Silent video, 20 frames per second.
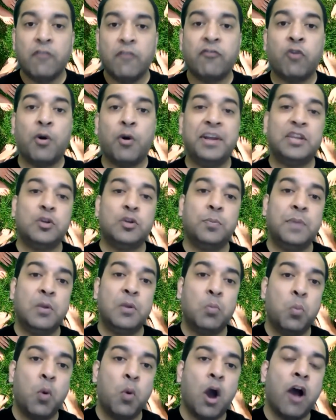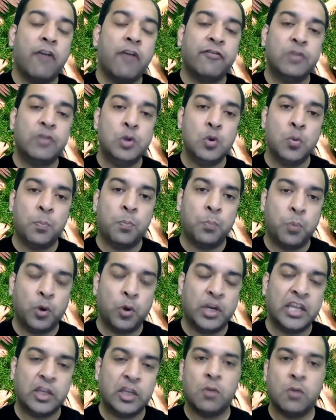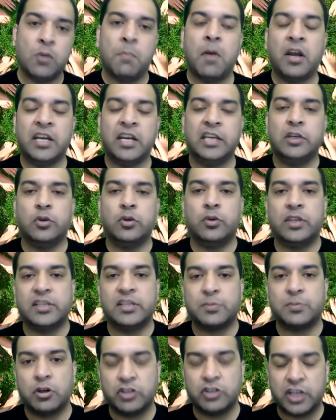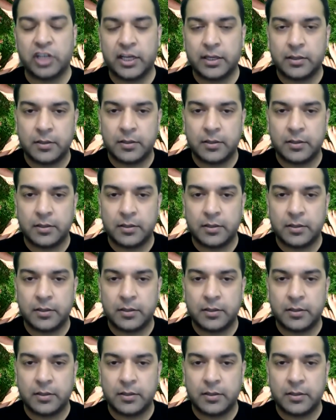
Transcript: for it to be worth you putting your money into this project?